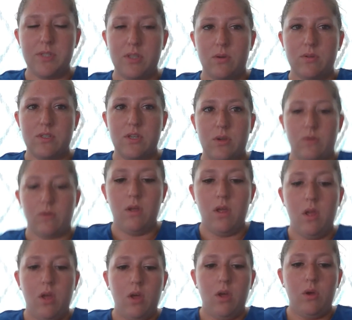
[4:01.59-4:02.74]
those who
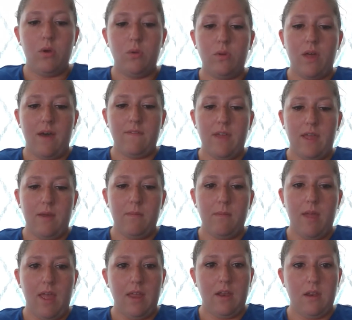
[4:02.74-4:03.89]
who love him
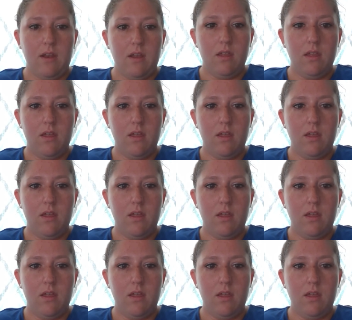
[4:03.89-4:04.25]
and